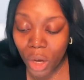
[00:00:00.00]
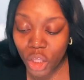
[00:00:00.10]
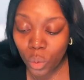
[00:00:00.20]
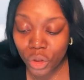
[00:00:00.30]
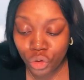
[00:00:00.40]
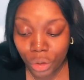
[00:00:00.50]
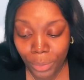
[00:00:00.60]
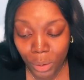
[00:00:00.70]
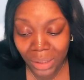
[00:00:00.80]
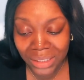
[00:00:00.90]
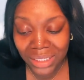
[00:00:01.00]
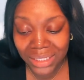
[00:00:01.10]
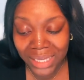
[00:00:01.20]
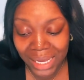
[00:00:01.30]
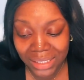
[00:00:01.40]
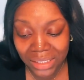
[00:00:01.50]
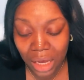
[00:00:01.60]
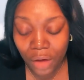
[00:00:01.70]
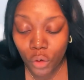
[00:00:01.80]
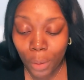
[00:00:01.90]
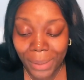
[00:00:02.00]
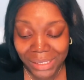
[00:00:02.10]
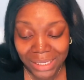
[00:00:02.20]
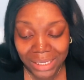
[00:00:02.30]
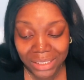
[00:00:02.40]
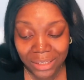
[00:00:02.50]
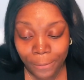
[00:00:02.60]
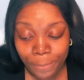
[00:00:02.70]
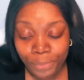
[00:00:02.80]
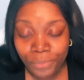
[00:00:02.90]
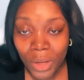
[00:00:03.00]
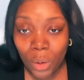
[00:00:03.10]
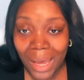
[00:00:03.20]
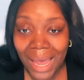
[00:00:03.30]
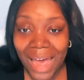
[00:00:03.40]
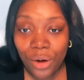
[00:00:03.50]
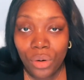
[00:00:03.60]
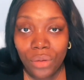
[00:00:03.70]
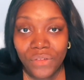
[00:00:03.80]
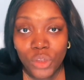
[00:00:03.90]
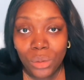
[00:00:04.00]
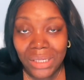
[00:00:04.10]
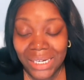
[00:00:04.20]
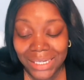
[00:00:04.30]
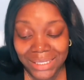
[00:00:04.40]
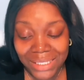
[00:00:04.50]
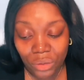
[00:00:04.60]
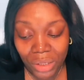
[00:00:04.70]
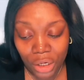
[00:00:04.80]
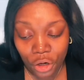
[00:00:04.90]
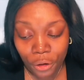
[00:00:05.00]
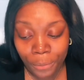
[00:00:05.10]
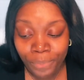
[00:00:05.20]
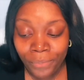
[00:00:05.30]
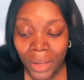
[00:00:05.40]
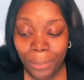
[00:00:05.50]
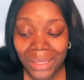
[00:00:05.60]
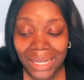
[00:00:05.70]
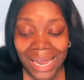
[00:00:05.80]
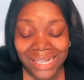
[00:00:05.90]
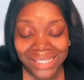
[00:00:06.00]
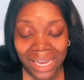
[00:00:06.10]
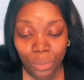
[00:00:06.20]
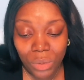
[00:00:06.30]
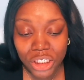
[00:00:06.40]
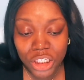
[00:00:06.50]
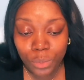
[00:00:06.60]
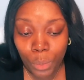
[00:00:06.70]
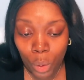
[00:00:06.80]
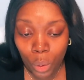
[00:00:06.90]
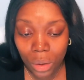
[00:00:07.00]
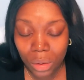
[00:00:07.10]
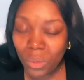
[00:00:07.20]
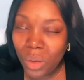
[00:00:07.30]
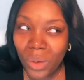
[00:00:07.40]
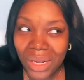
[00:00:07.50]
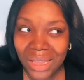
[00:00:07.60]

what you attribute the success of your business. Okay, I don't know if Jolina's still here, but the last time we spoke, well,